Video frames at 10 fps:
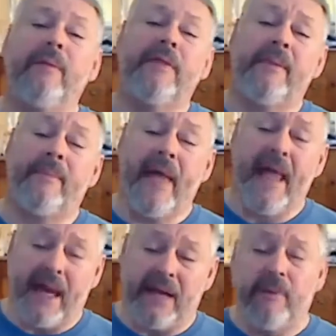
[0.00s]
with the
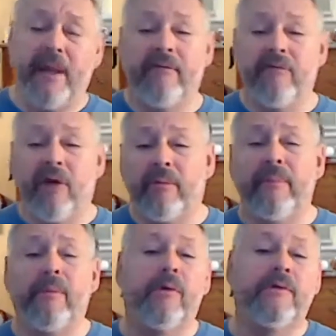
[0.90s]
pain. We have not
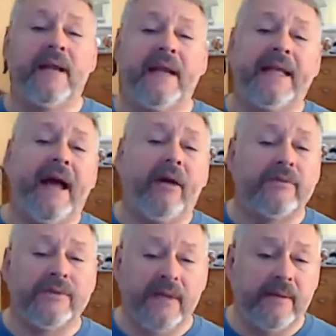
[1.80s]
removed any
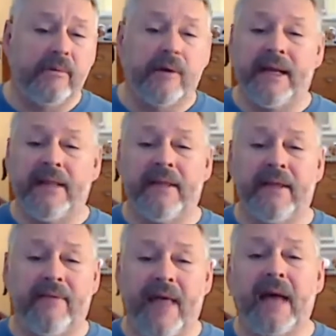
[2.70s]
calcium or anything
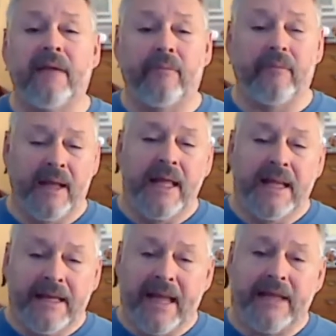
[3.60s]
of that
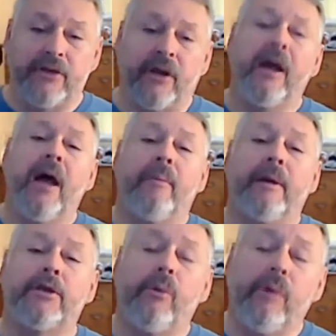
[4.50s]
nature. But
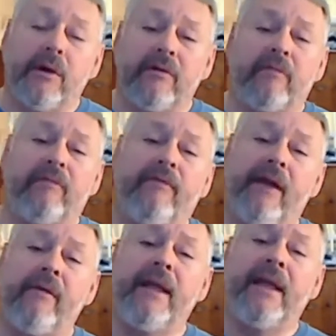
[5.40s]
you were
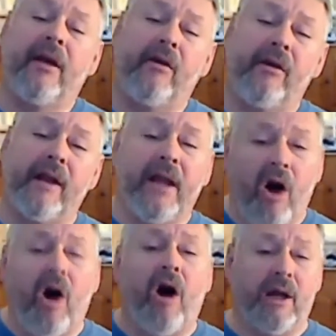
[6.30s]
very early
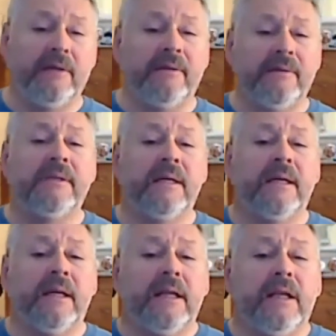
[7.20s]
on.
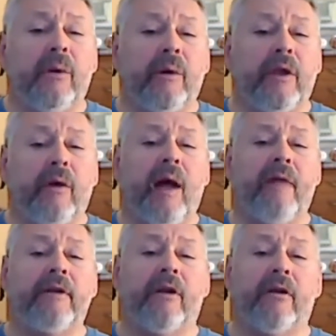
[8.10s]
You you
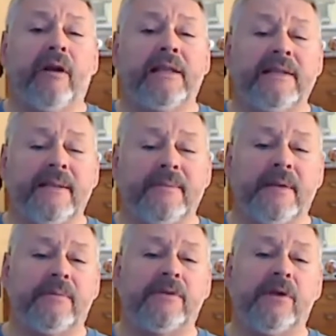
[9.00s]
have an early
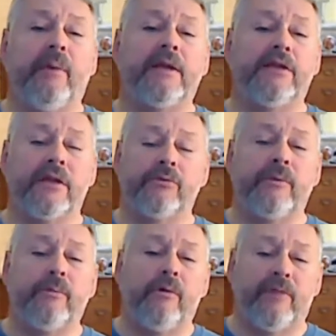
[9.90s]
symptom, so we just
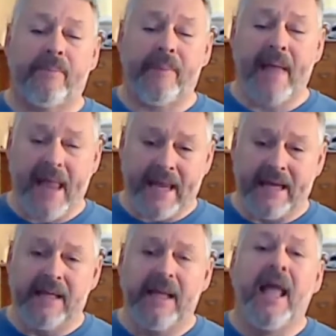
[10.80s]
removed the
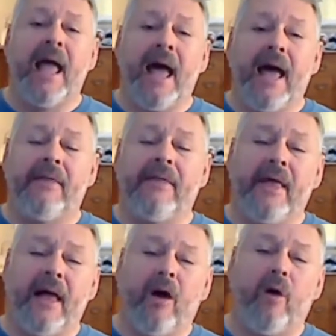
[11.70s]
pain and
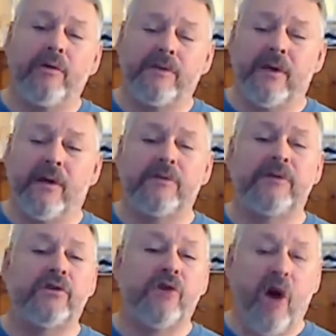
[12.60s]
also
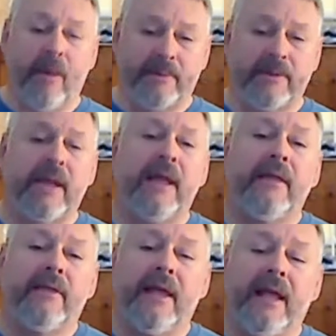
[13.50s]
stopped
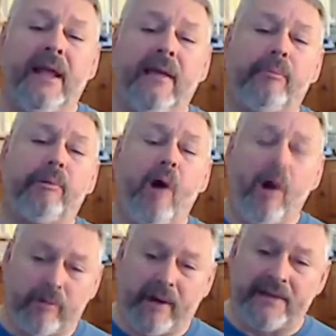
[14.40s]
the
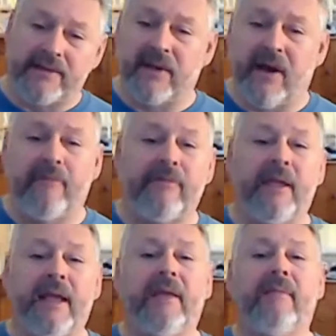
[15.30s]
progress of
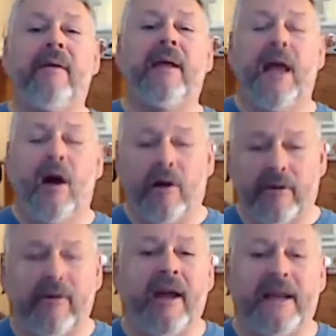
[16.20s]
the
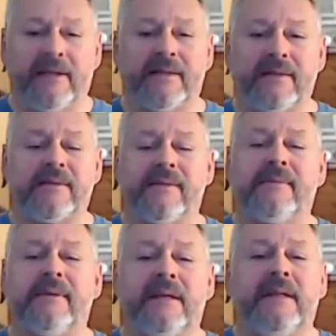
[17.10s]
arthritis.
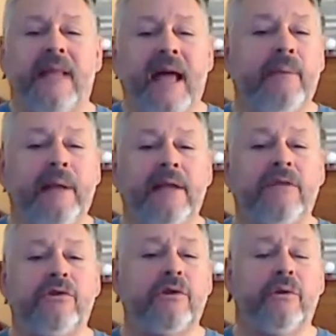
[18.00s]
That we
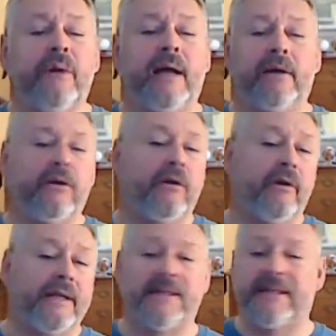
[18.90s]
can do at an
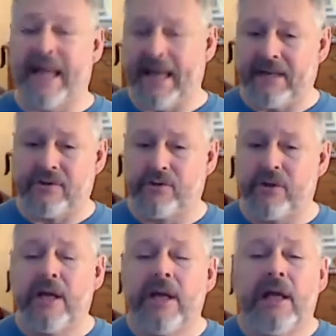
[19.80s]
early stage.
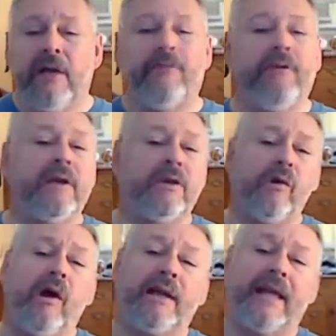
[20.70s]
If we do
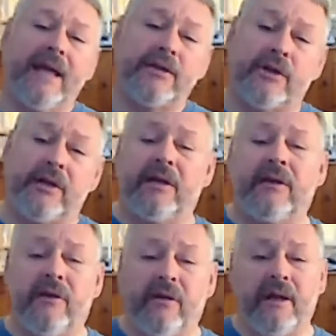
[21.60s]
not catch it in
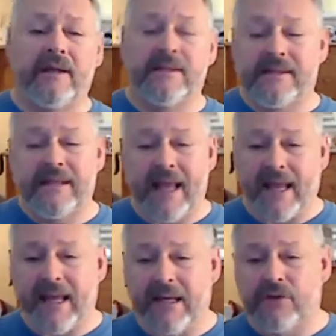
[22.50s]
an early
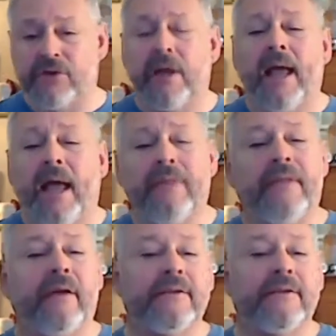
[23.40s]
stage, and
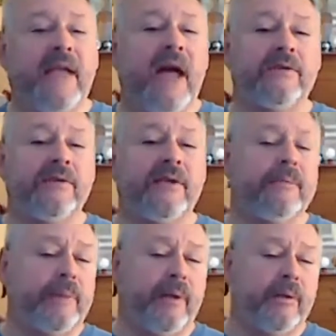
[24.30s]
there is
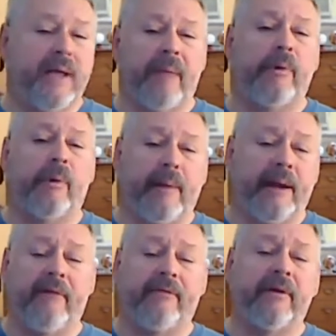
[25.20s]
calcium buildup or
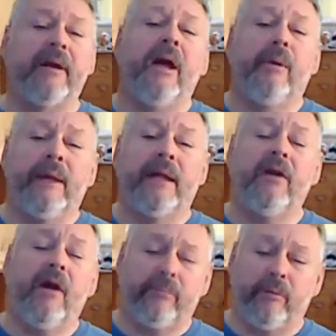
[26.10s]
whatever, we
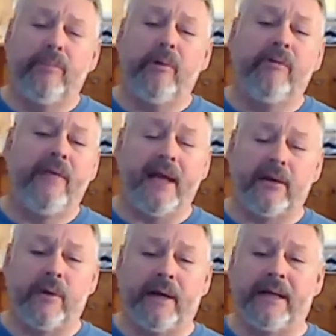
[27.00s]
cannot remove
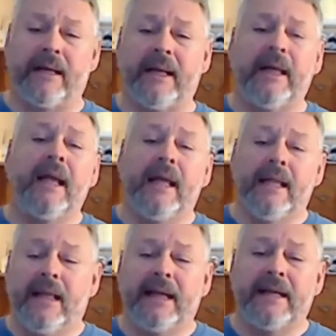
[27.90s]
that quickly.
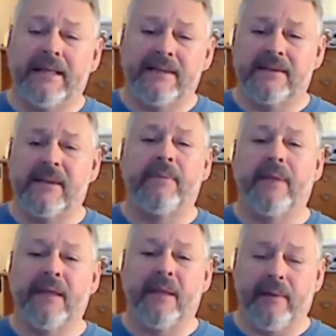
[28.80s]
That is
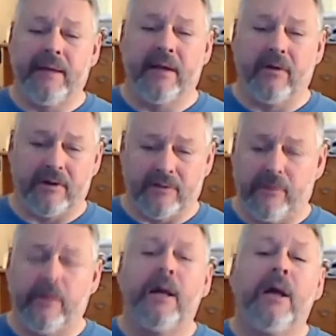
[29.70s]
something that we cannot
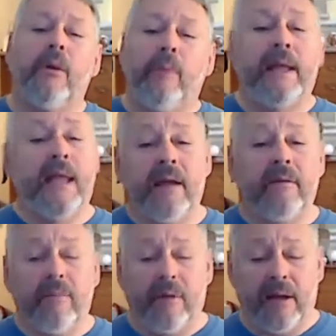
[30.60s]
do. We
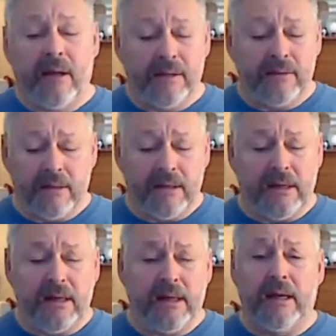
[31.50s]
can, uh,
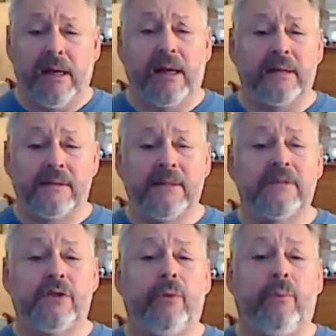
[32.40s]
uh,
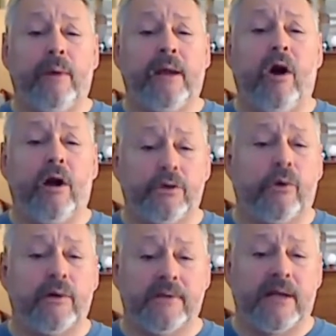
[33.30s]
since you we caught
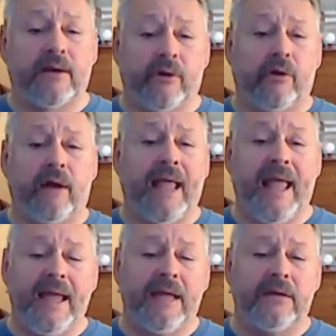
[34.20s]
yours at an early
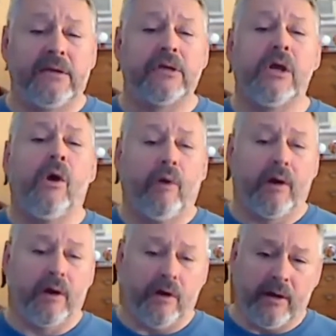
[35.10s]
age
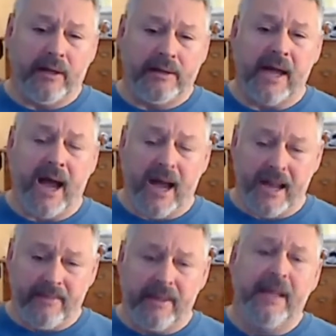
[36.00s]
or an early
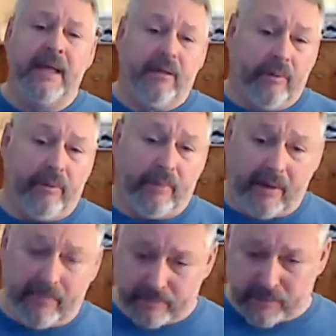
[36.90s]
time, we were
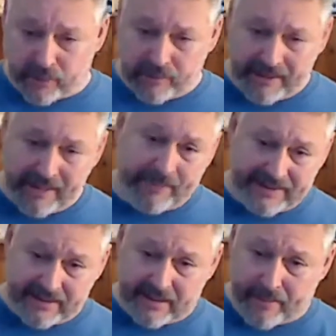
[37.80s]
able to nip
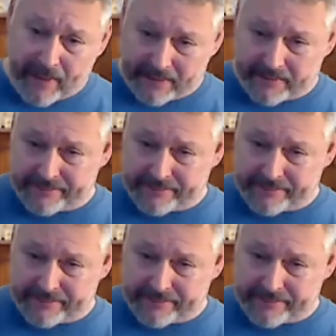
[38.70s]
it in the bud.